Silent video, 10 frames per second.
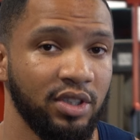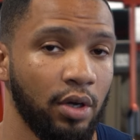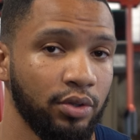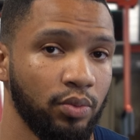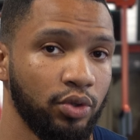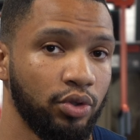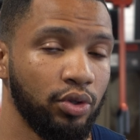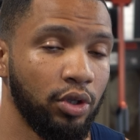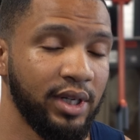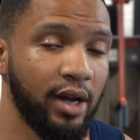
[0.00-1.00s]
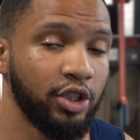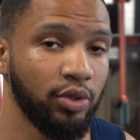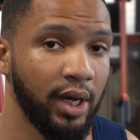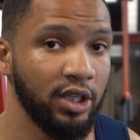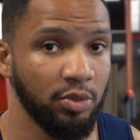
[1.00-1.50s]
this also learning how to
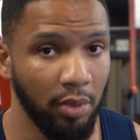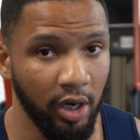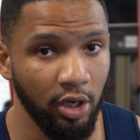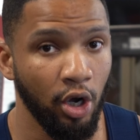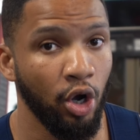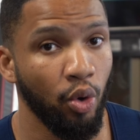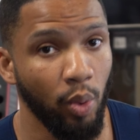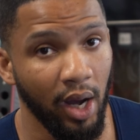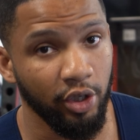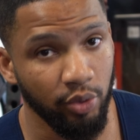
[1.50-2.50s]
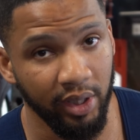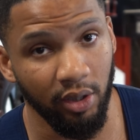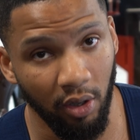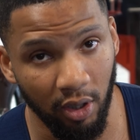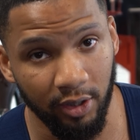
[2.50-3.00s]
train smart while
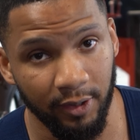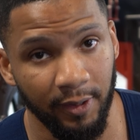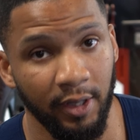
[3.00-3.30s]
training hard.